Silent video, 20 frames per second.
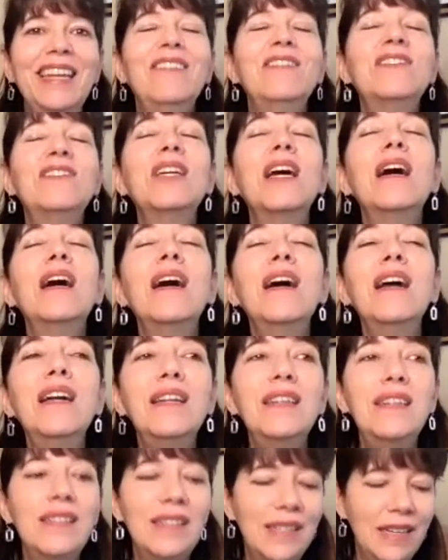They have
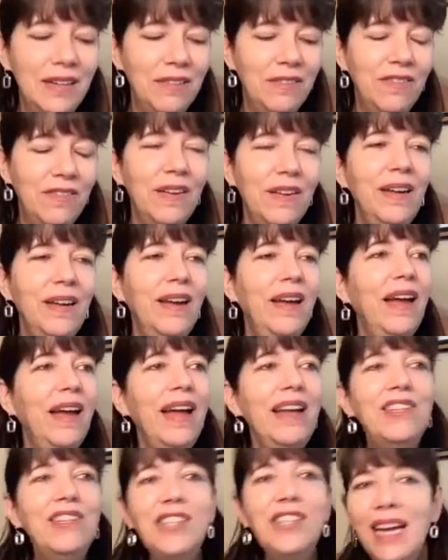tons of
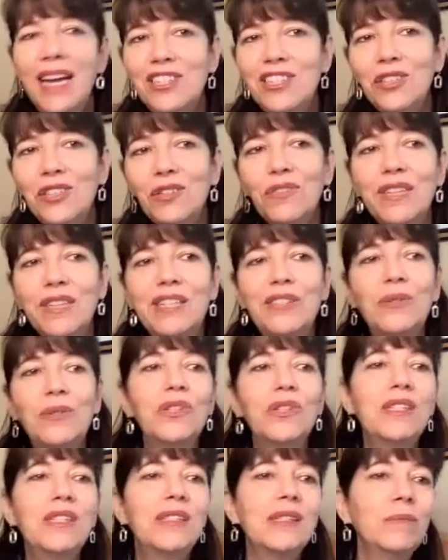educational
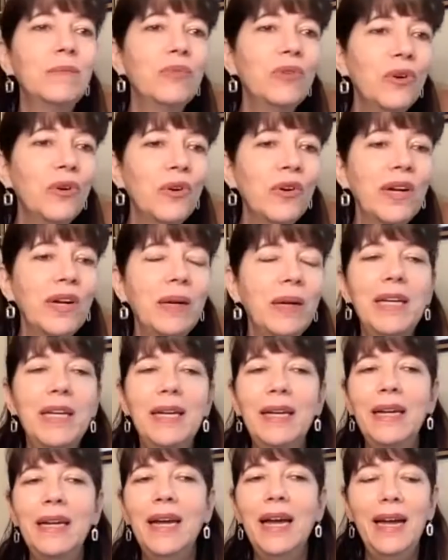resources and
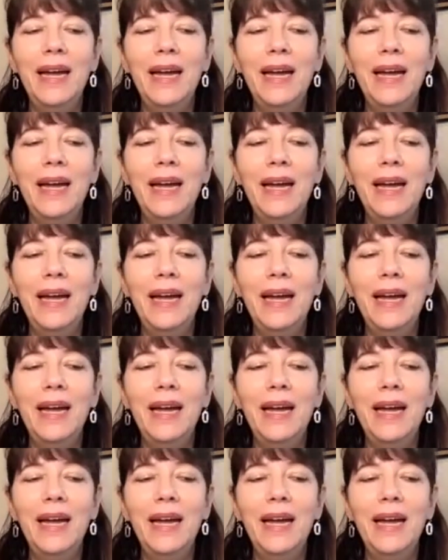programming